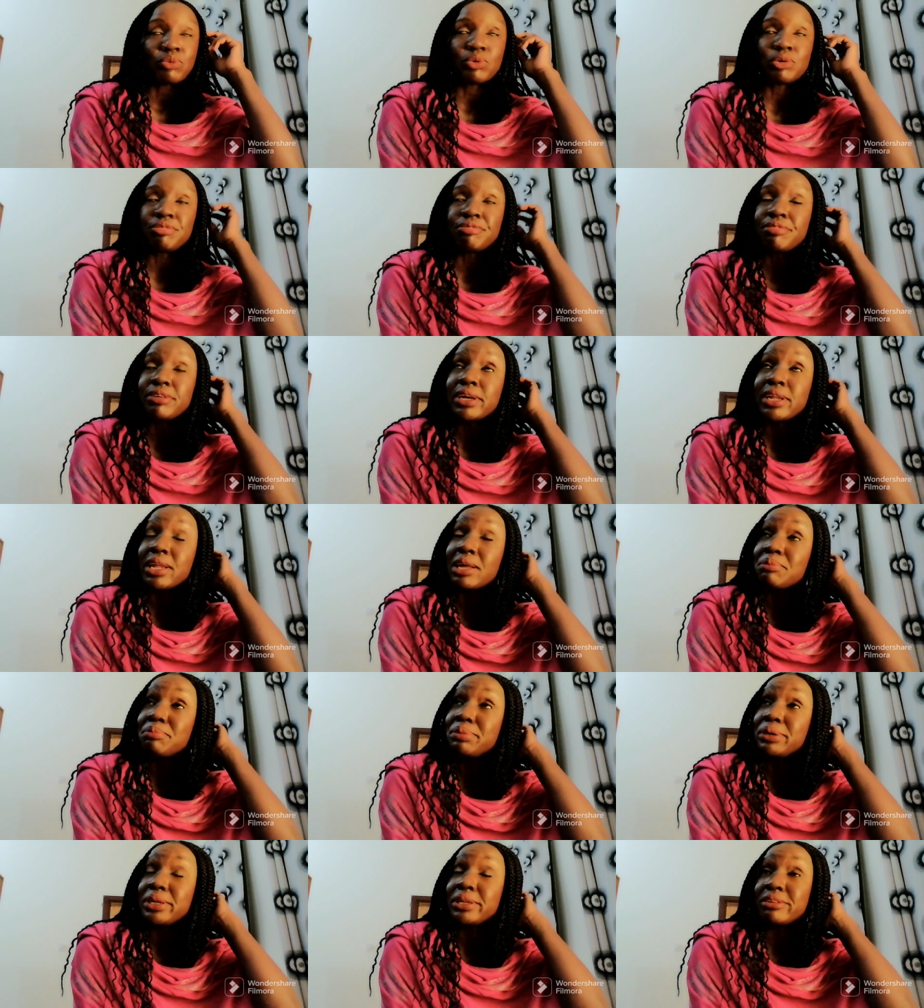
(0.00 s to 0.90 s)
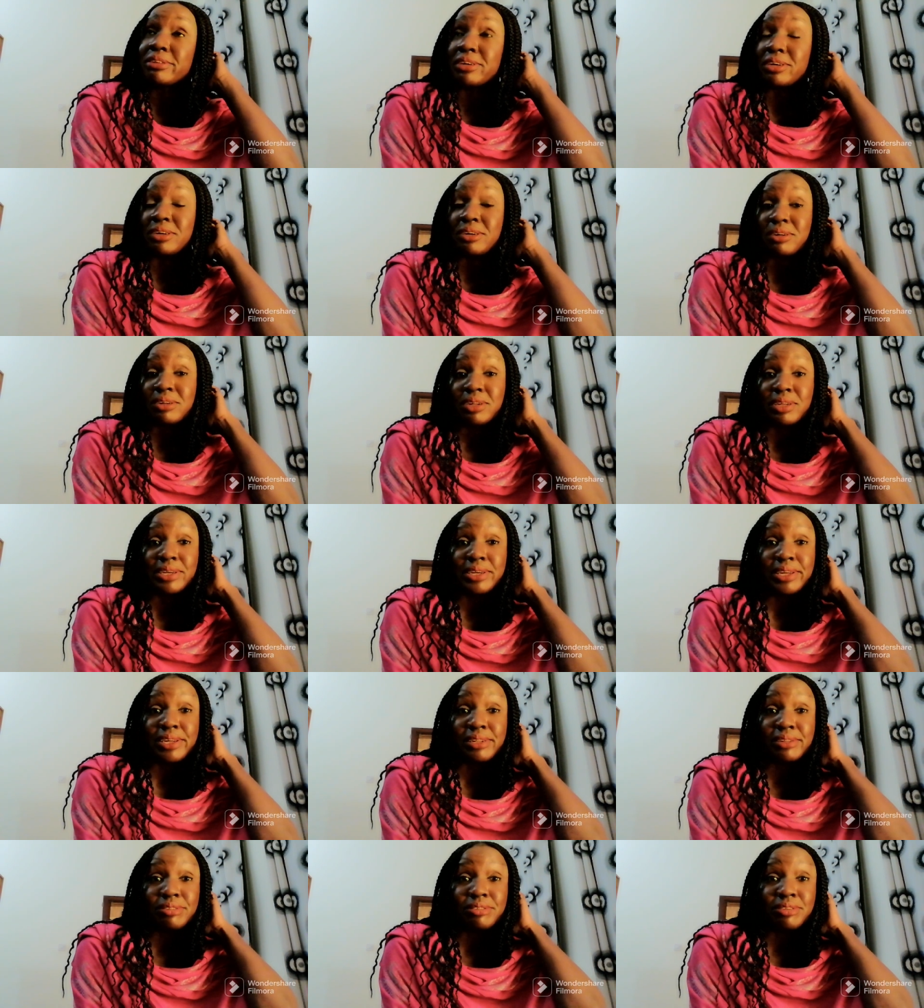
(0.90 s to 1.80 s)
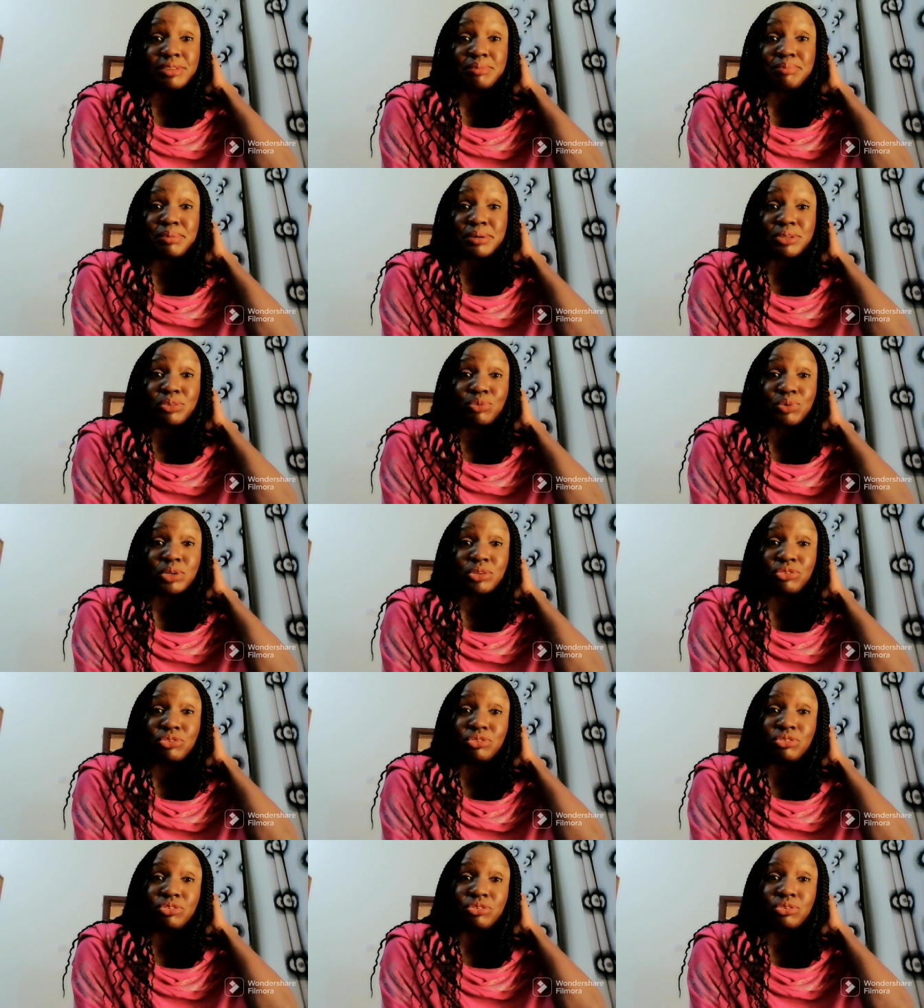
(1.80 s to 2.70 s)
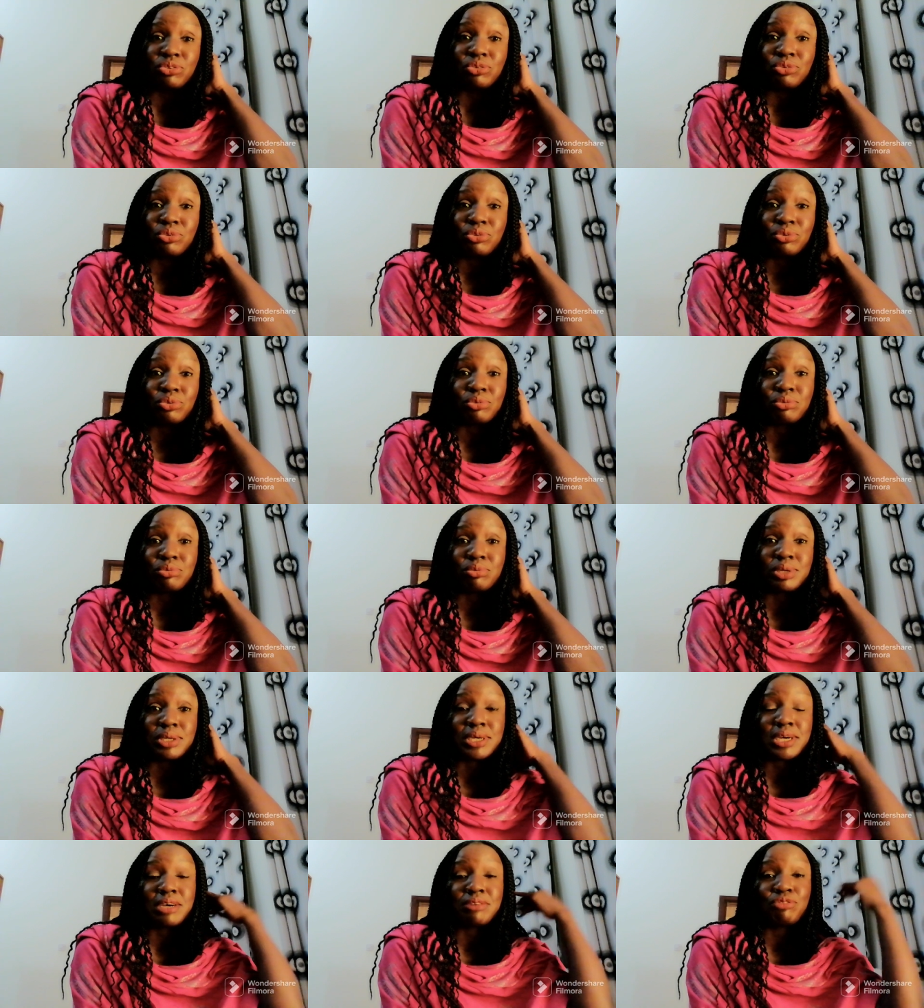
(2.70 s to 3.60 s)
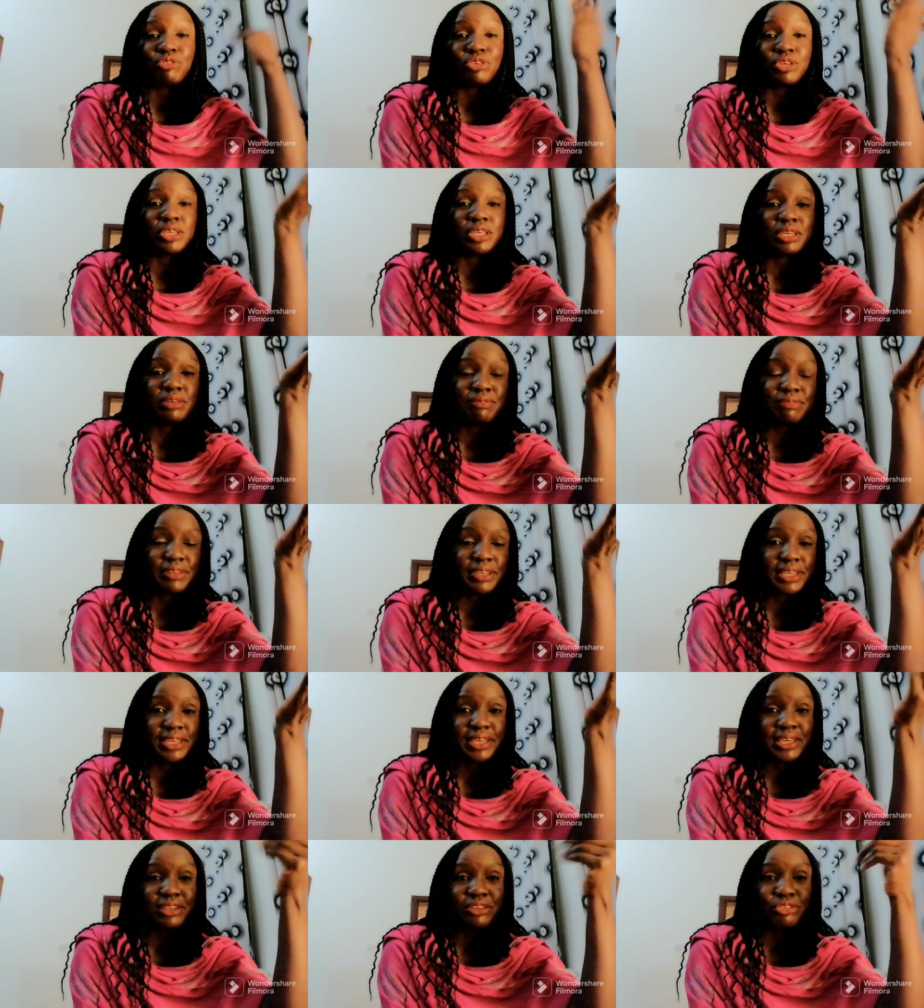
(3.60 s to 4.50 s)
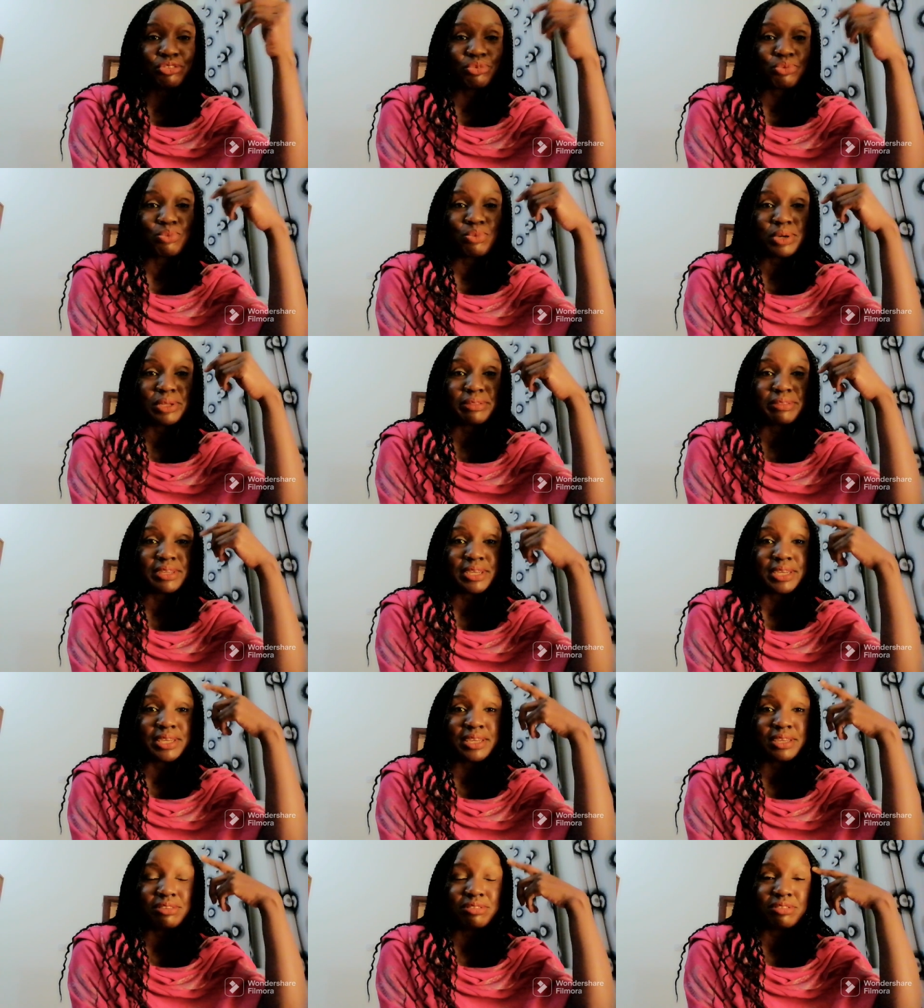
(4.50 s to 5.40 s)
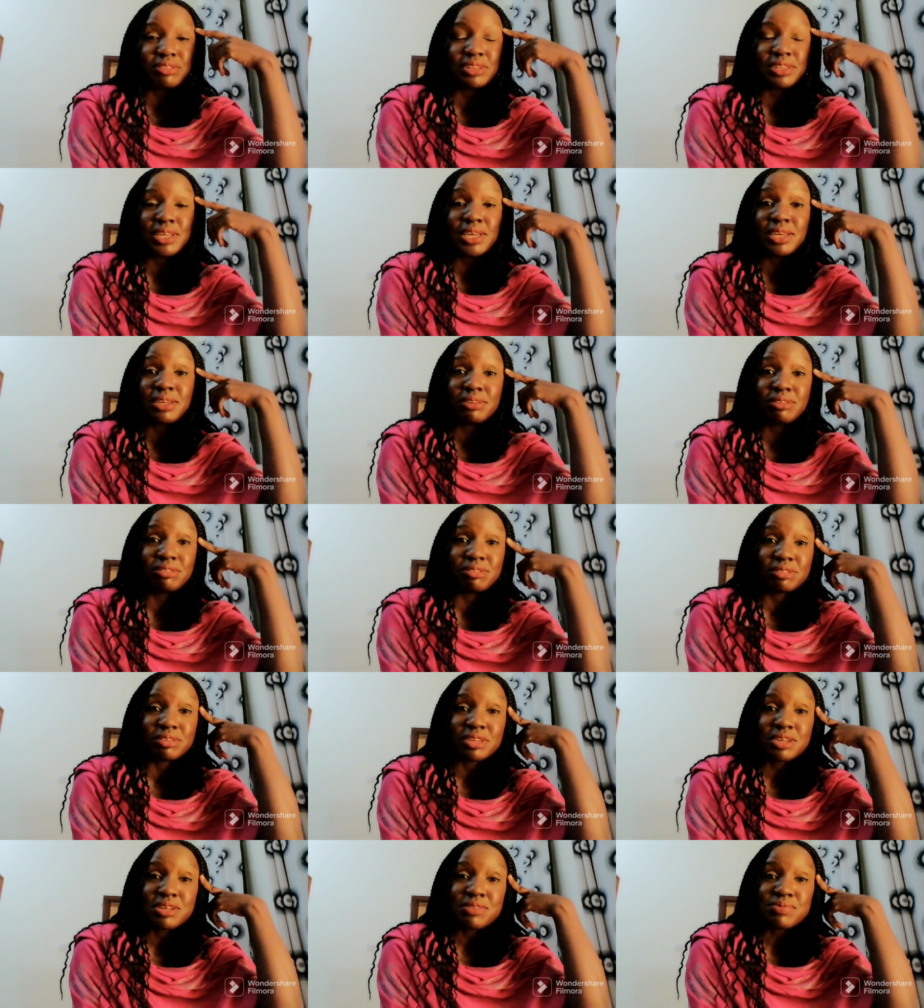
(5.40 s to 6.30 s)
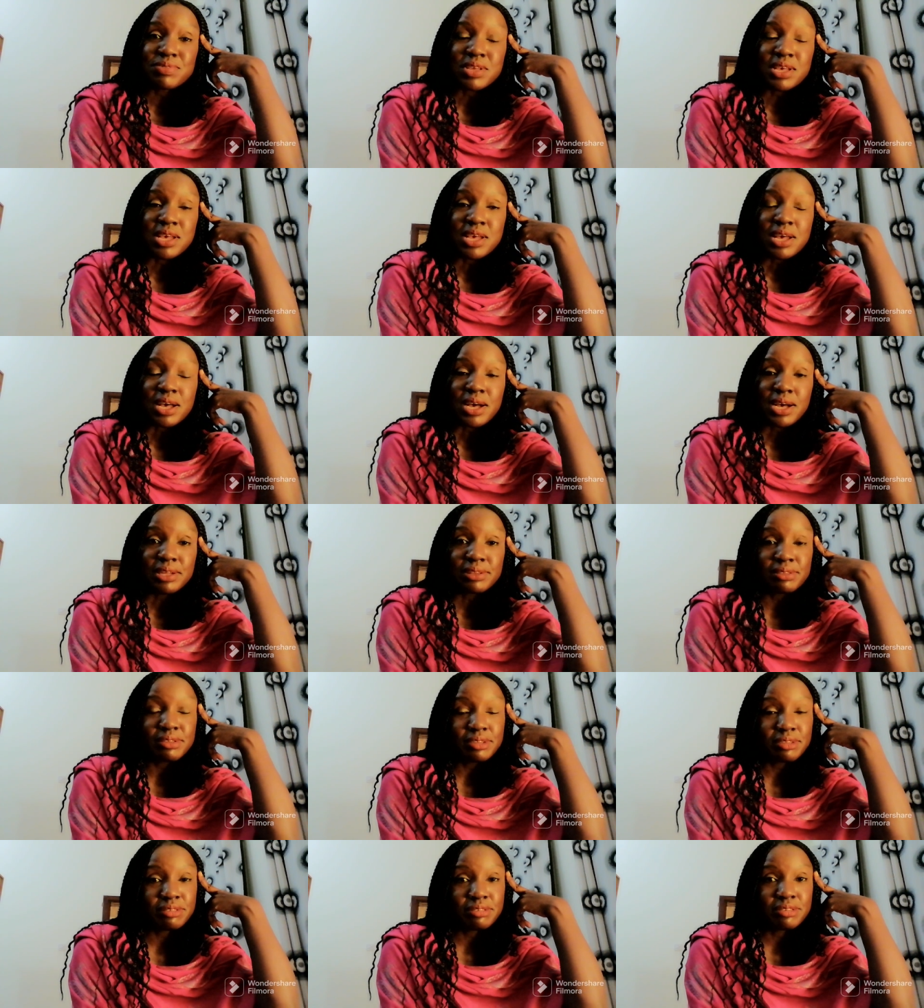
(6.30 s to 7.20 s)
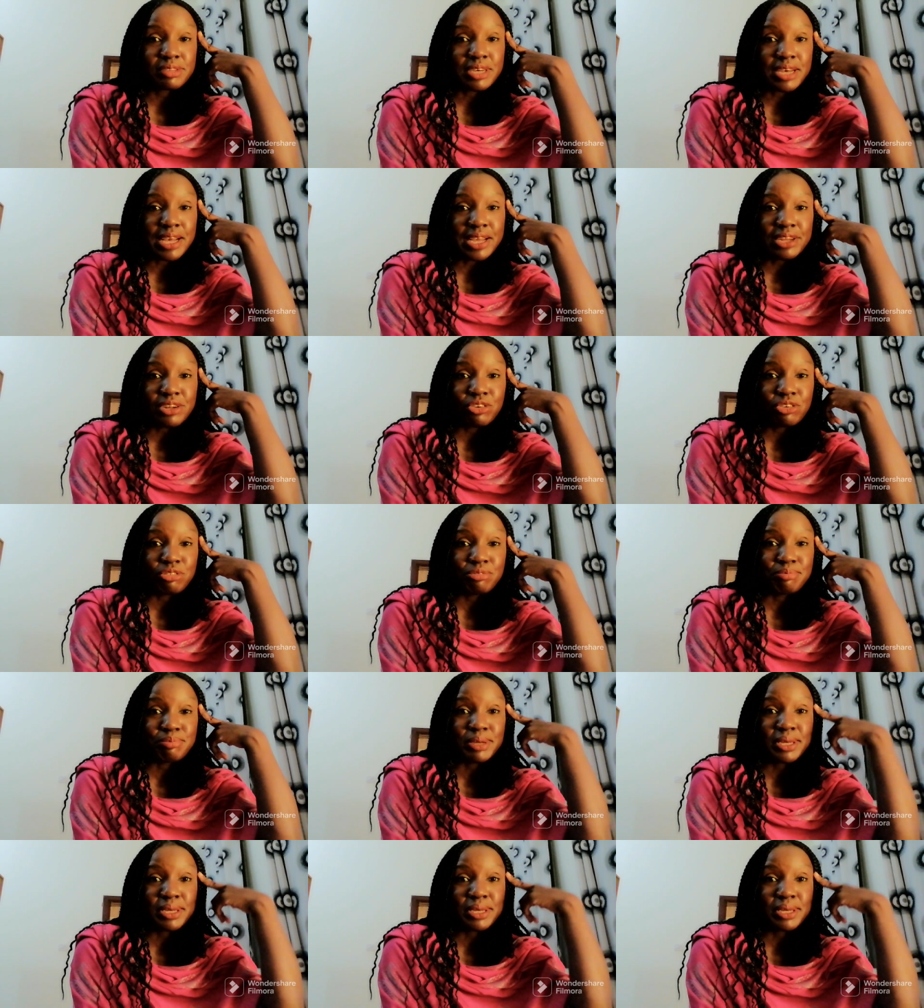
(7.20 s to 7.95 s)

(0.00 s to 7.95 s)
we feel a bit guilty, but what to do? We have to give the guest what the guest needs. And this kind of